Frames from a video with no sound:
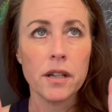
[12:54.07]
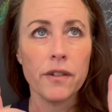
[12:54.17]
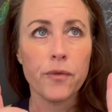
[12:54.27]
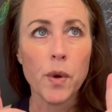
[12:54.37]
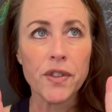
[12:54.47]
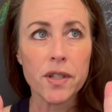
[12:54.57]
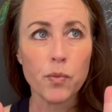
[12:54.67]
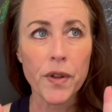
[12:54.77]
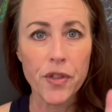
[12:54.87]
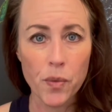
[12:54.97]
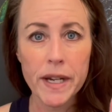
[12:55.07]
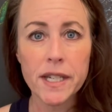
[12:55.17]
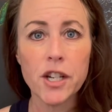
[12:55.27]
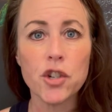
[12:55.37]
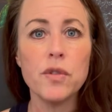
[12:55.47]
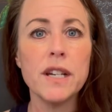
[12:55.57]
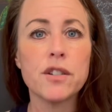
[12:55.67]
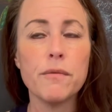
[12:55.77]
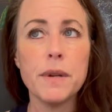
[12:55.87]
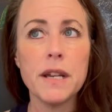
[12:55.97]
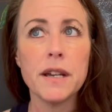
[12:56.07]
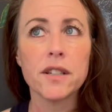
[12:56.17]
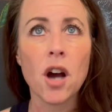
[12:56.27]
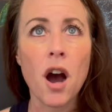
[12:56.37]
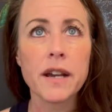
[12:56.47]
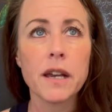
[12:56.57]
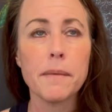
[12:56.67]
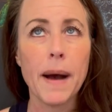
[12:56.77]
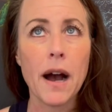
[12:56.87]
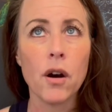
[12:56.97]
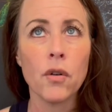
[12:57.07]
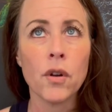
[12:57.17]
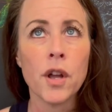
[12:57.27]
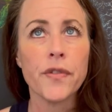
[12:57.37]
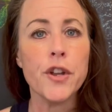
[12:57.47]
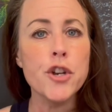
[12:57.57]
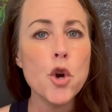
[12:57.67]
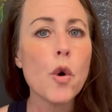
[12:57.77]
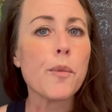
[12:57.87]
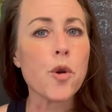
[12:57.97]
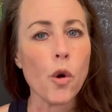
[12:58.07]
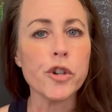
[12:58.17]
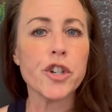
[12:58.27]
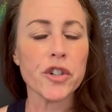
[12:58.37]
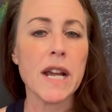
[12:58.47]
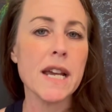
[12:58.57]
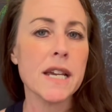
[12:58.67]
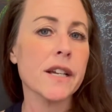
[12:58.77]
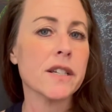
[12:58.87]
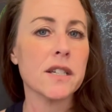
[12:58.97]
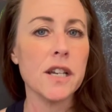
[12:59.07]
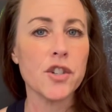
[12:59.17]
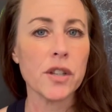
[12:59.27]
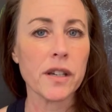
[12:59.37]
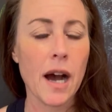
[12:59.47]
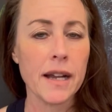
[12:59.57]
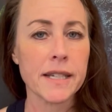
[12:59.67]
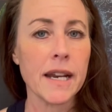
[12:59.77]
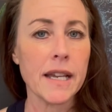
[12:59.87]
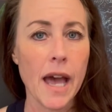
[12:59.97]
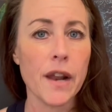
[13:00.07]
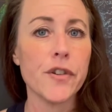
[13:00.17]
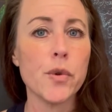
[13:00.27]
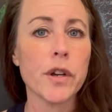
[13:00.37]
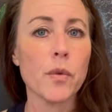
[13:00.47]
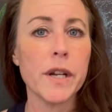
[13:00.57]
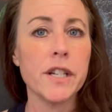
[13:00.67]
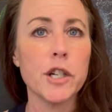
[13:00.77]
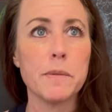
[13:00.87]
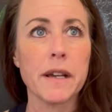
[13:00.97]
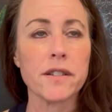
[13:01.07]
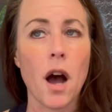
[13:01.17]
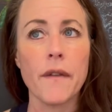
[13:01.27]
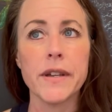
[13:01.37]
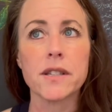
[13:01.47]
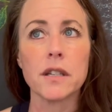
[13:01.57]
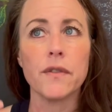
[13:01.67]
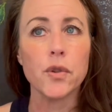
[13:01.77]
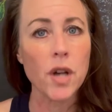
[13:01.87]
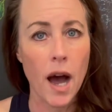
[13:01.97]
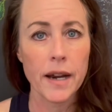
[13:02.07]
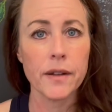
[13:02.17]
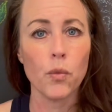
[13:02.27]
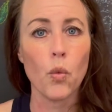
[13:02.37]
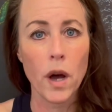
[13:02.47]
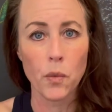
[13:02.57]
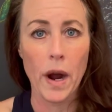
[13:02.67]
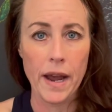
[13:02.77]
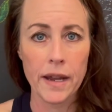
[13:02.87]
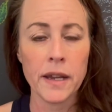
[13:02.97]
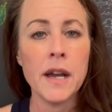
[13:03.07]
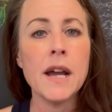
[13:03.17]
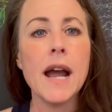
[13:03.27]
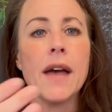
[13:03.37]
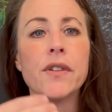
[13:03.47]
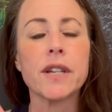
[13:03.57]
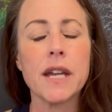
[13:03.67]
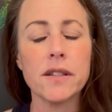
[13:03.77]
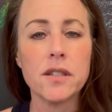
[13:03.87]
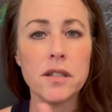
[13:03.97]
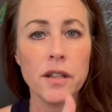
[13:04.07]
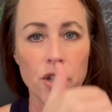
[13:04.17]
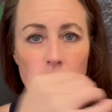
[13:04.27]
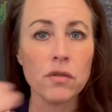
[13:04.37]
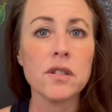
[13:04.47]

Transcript: with the reteach, you need to be talking about the new approach you're taking to teaching the content again if you're doing a reteach, because obviously if you taught it in one way and the kids and the students